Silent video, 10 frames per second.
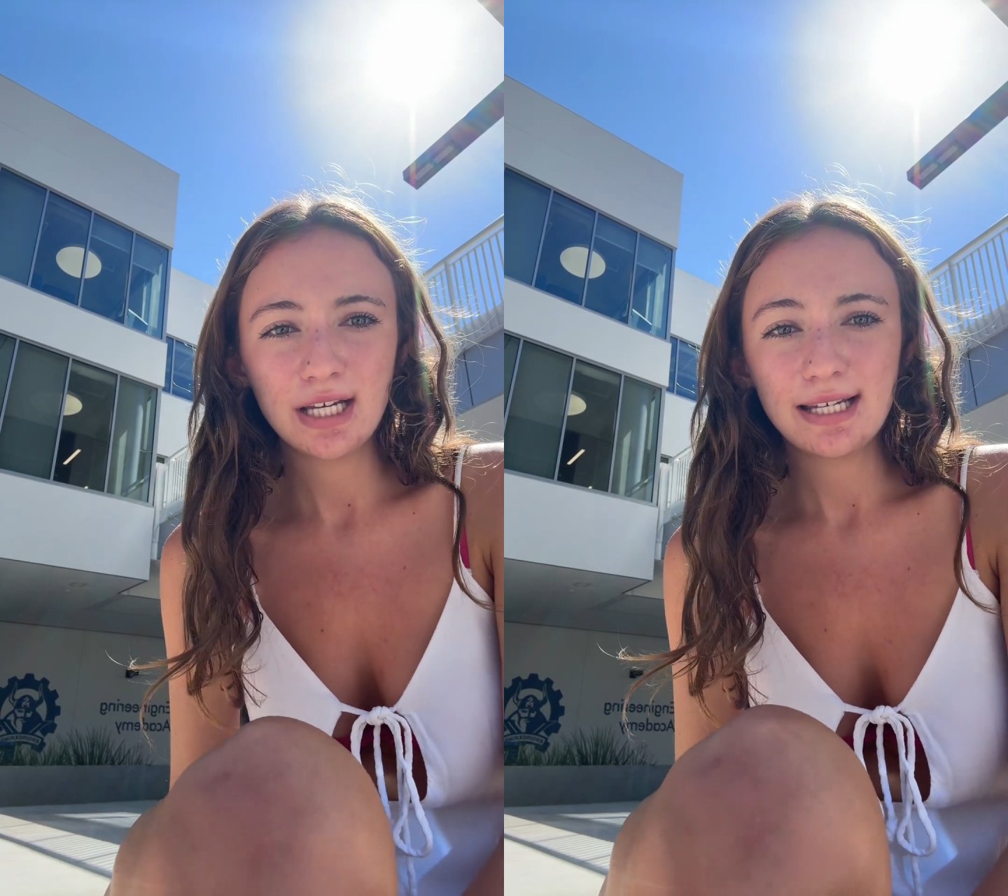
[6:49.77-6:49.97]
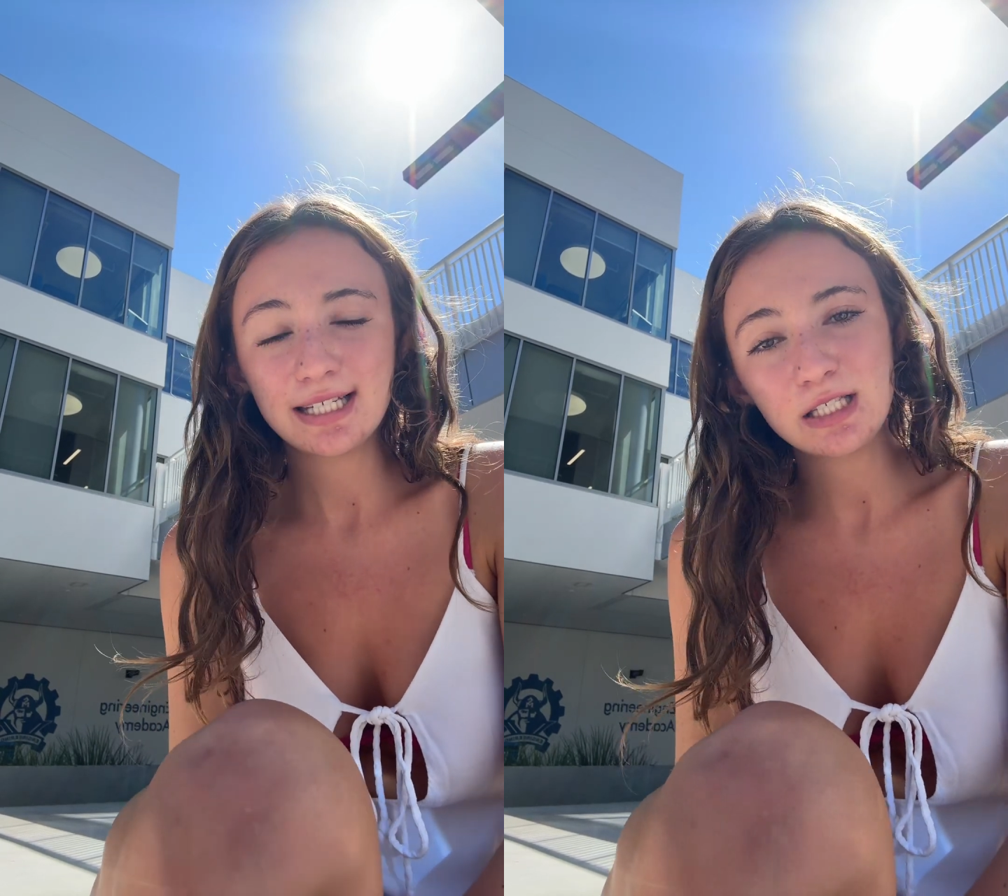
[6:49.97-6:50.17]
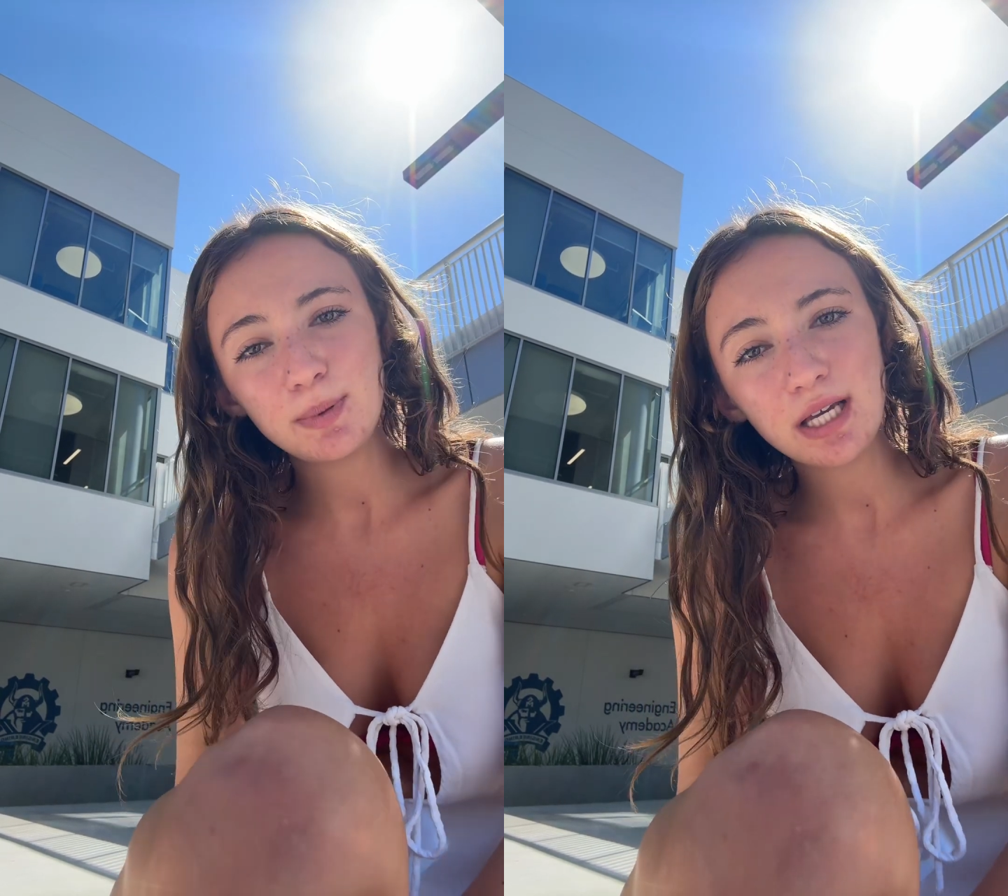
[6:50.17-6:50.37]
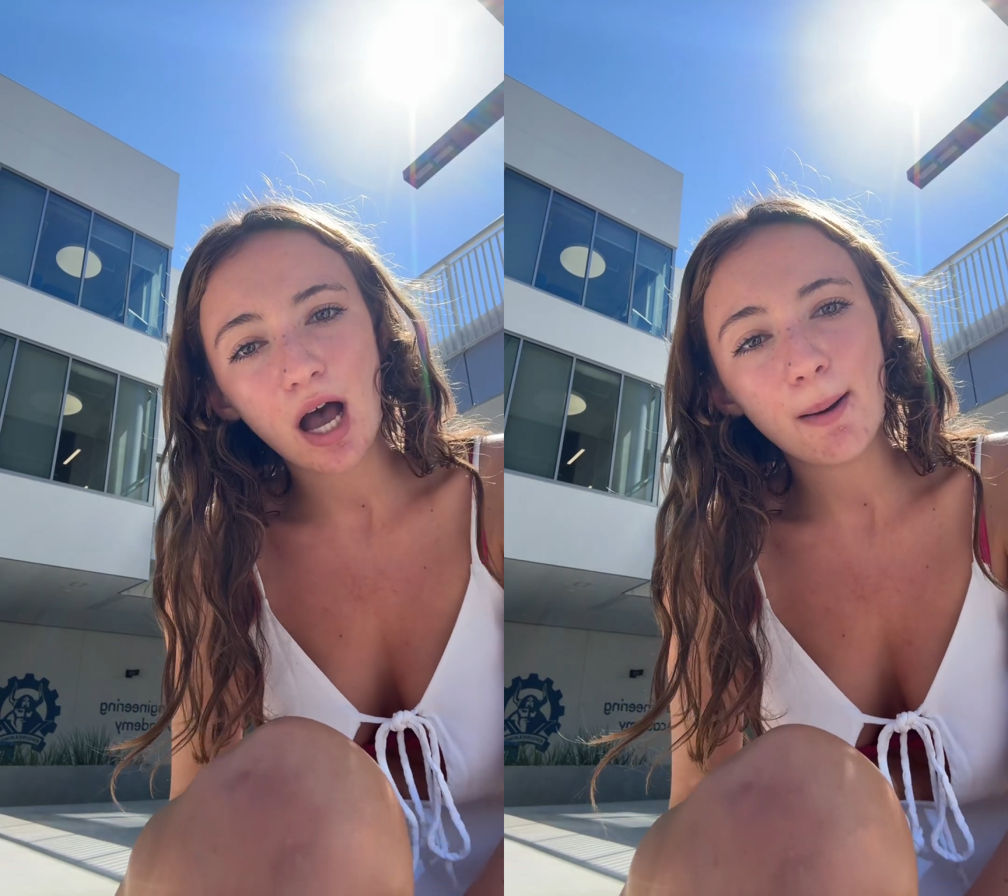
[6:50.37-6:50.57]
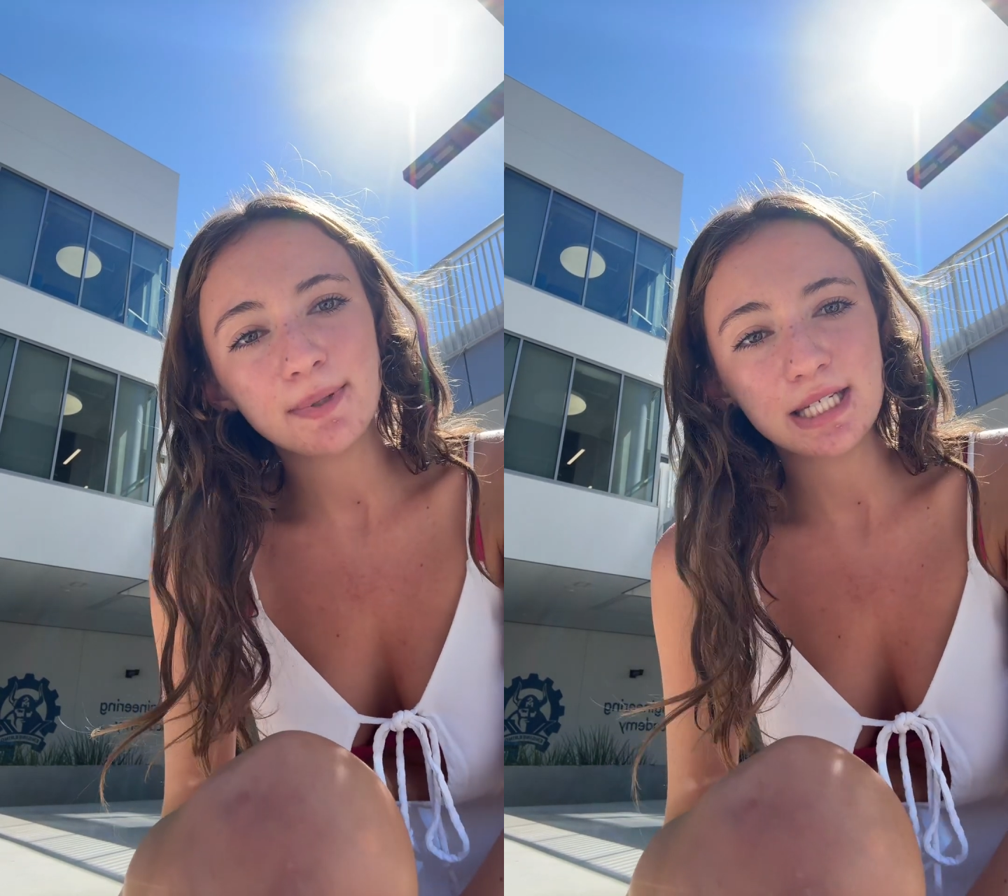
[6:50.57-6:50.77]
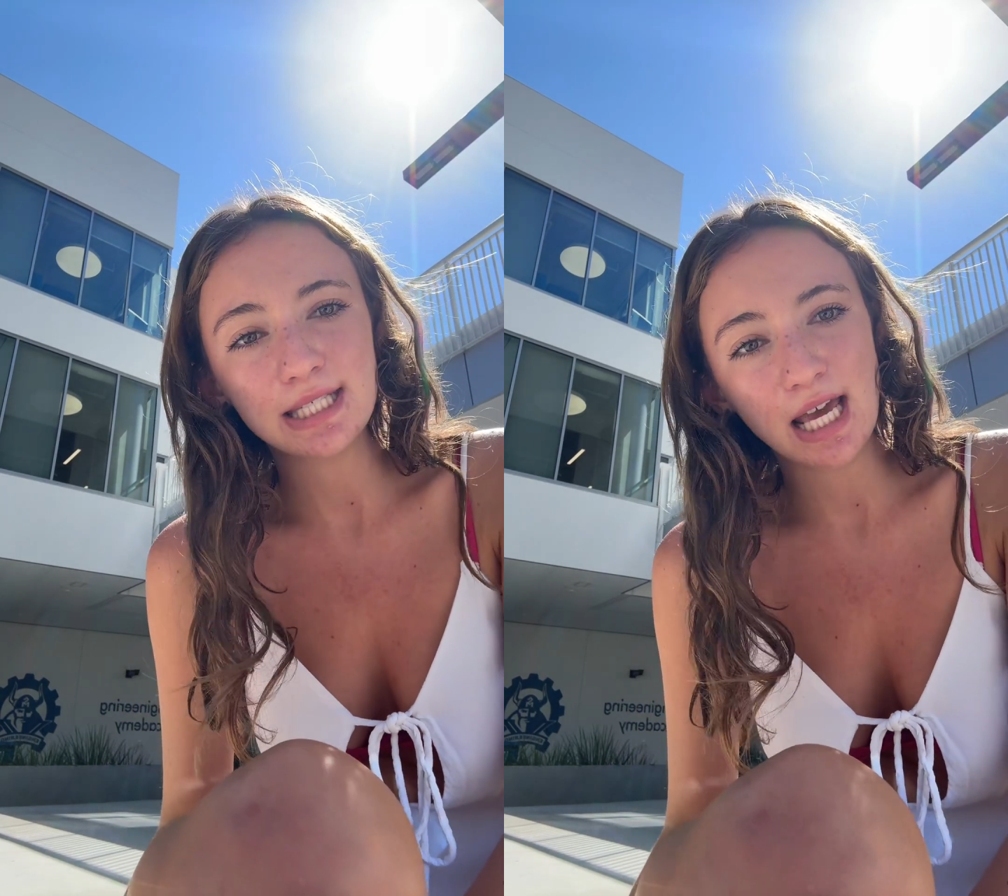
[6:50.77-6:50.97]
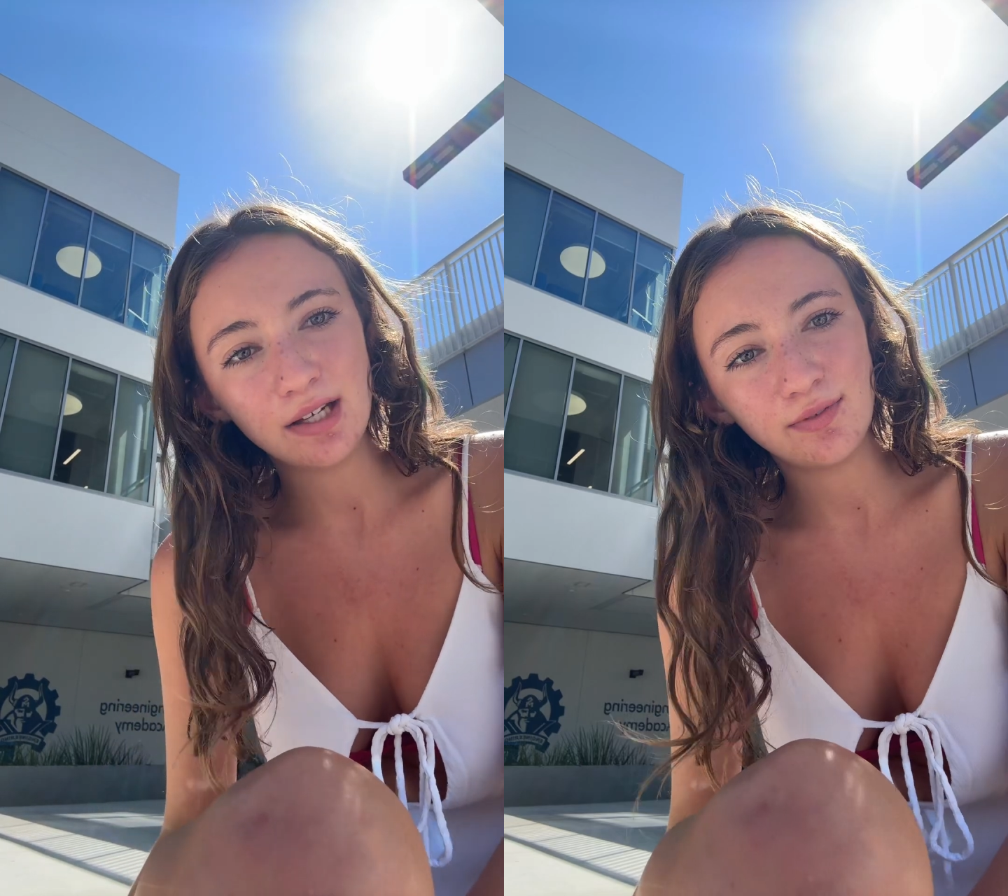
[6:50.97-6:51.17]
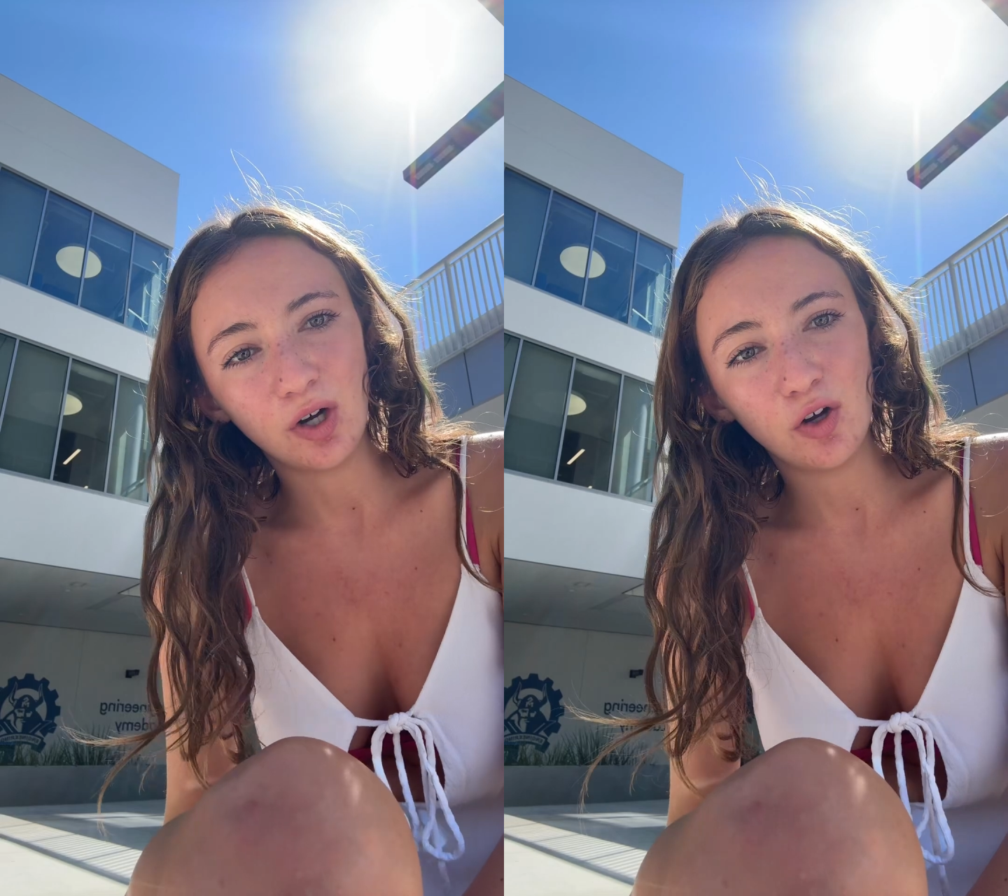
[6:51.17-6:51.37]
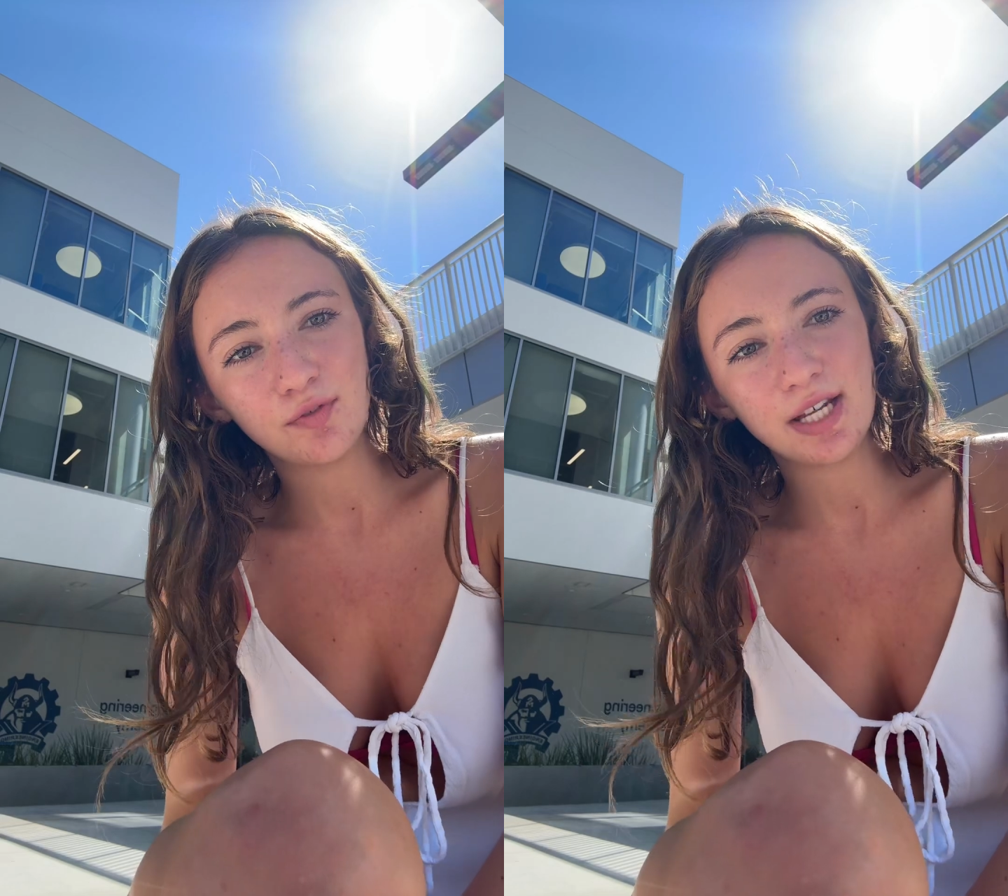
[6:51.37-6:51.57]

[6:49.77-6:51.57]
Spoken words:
to speak up, to stay involved,